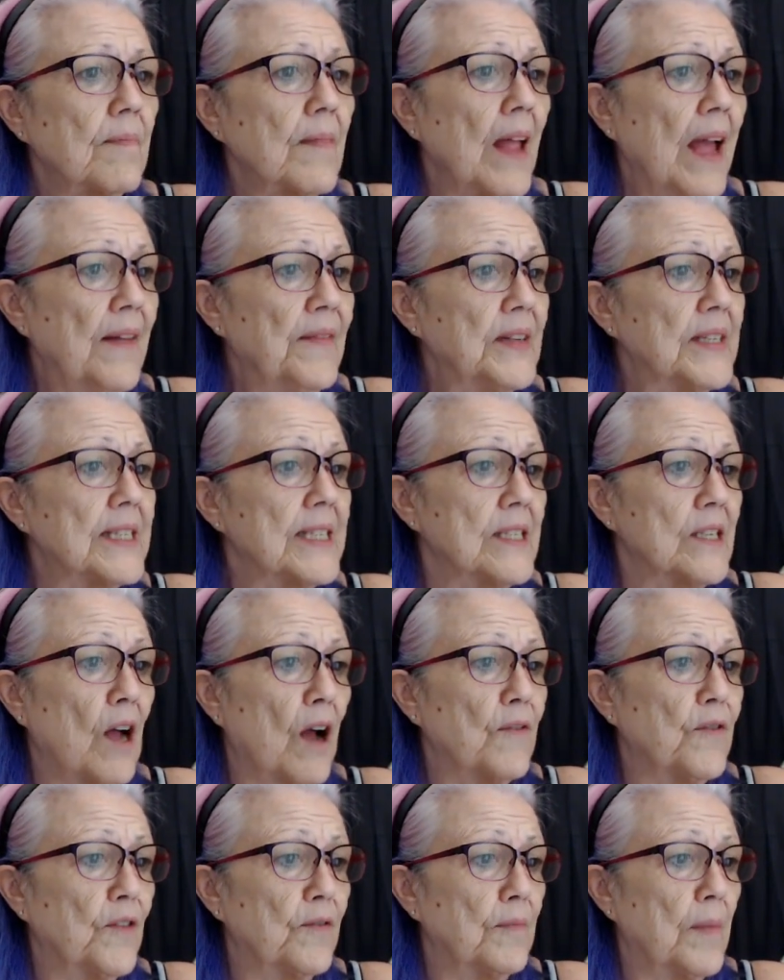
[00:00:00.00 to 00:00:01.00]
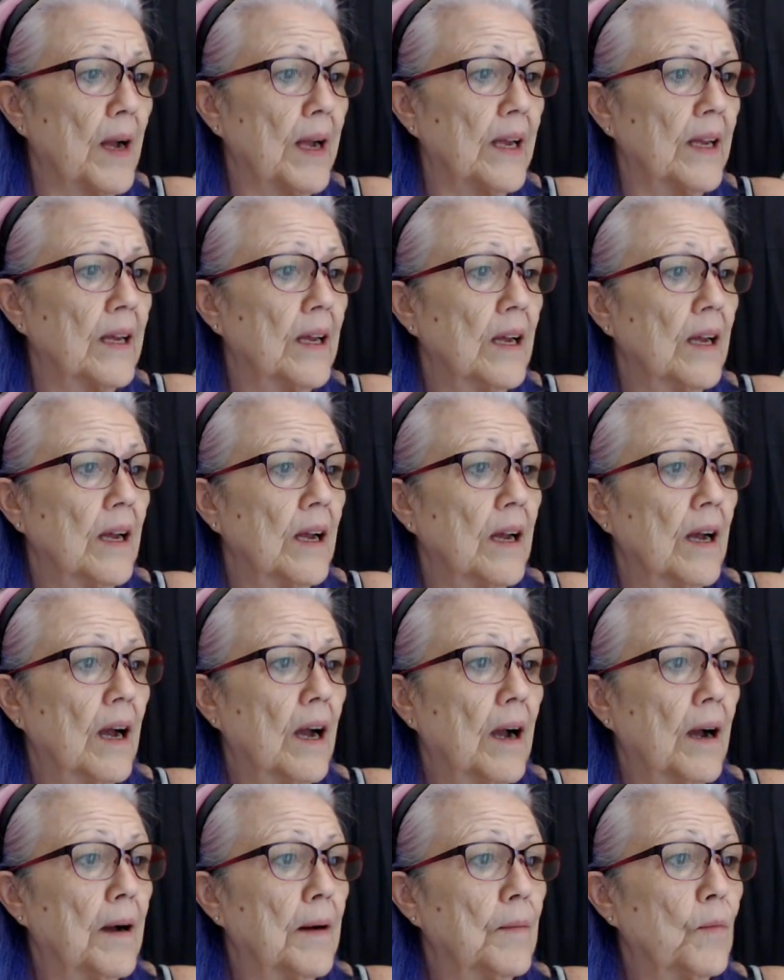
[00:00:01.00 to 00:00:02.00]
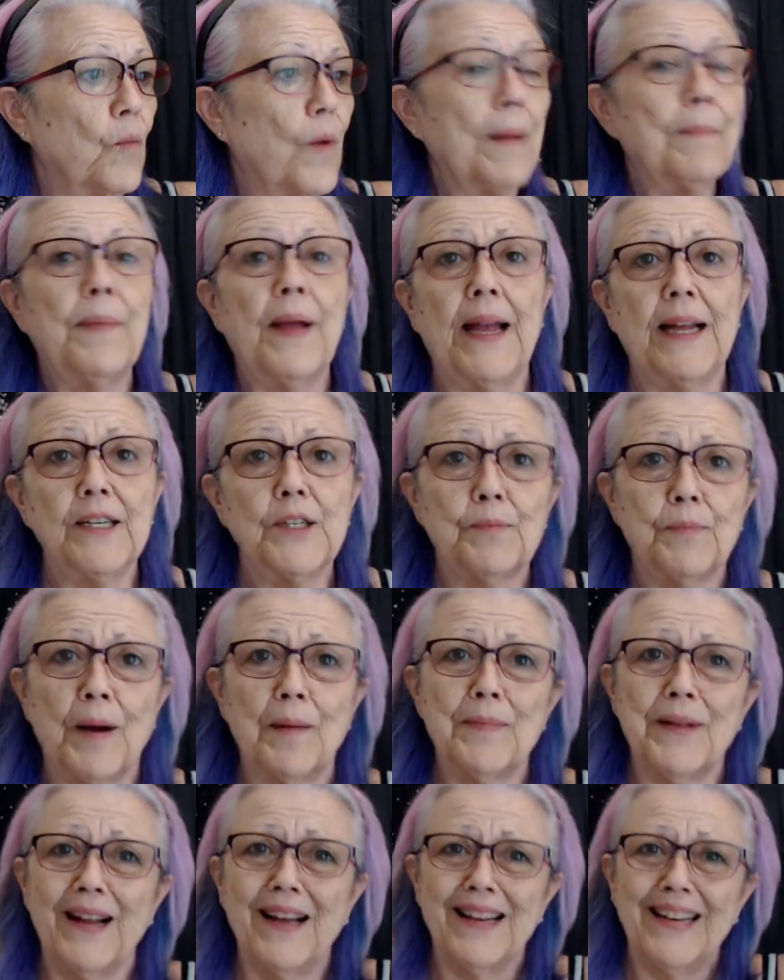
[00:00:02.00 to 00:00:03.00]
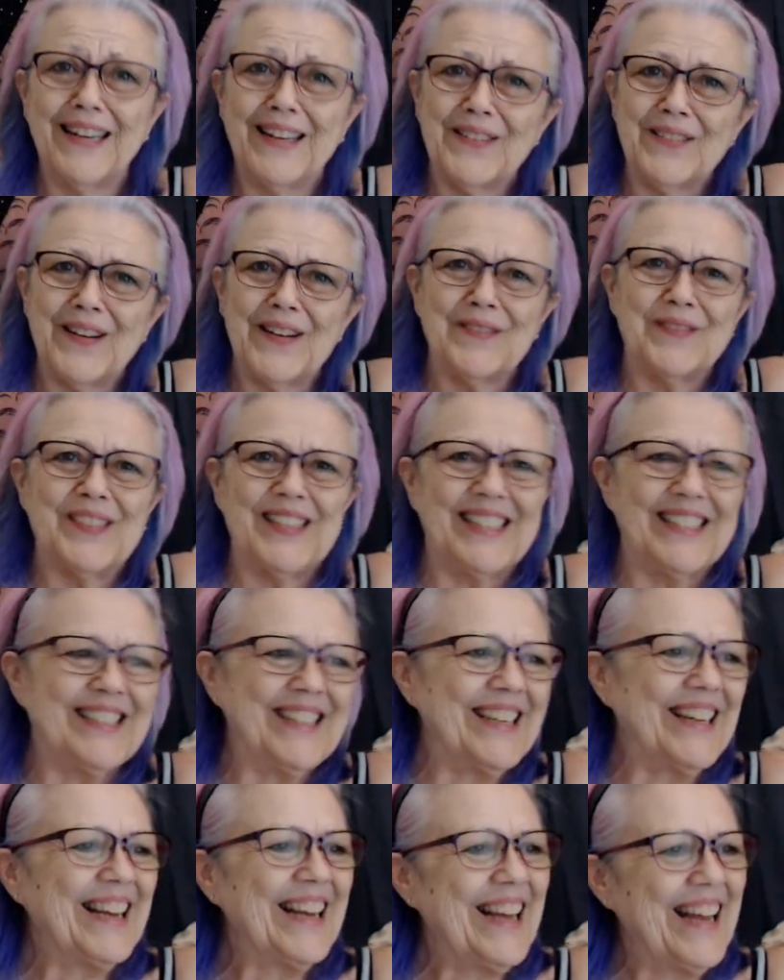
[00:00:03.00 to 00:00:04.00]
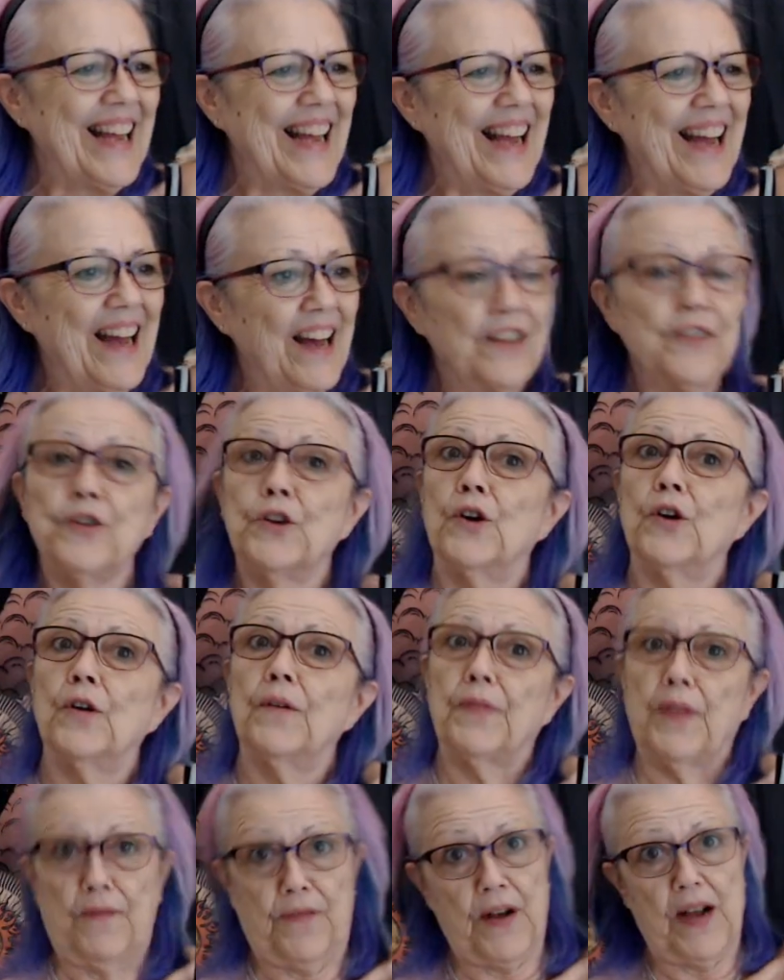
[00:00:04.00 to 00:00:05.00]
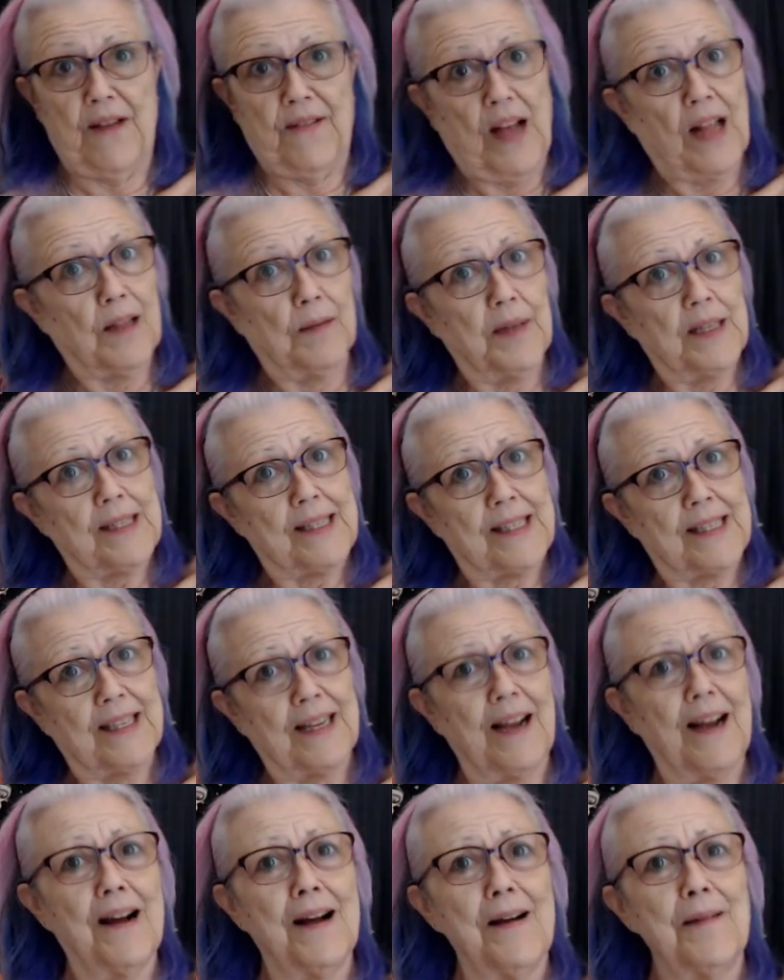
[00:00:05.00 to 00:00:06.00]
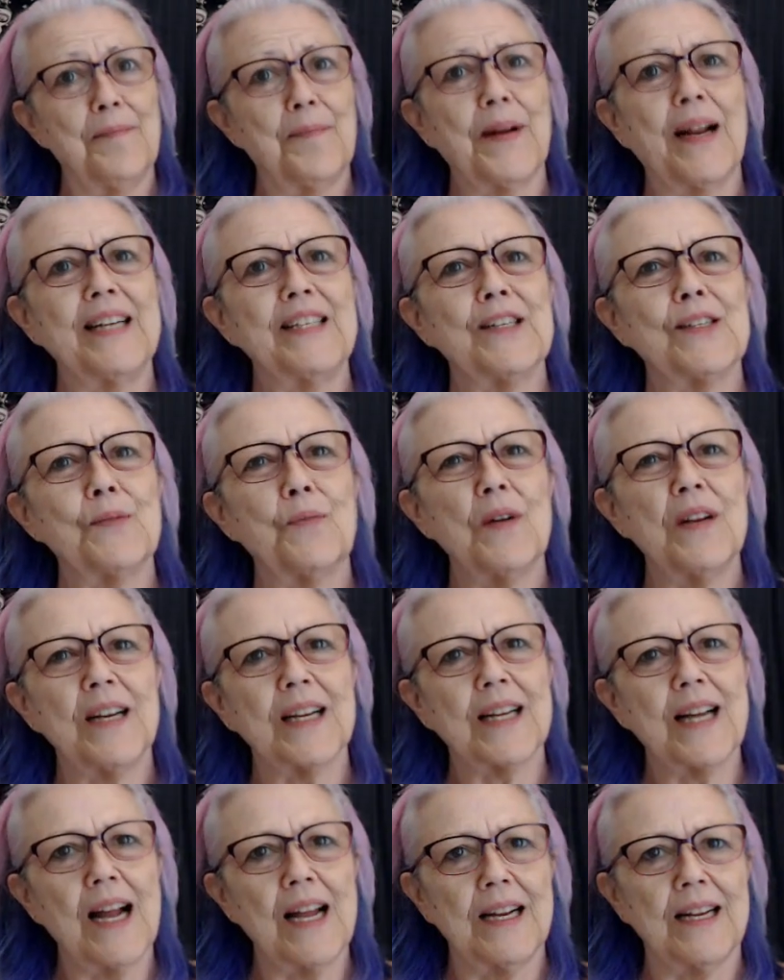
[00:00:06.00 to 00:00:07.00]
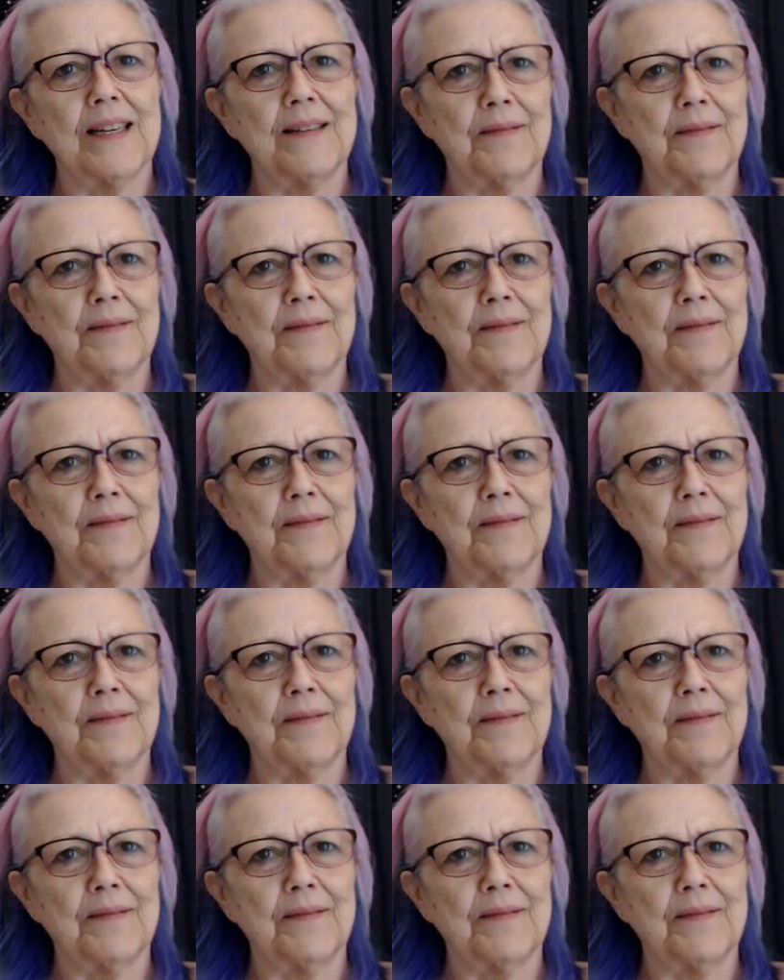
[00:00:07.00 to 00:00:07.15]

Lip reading: and this is off of my webpage, Puppet Uninterrupted, under the 5 elements. But I just wanted to kind of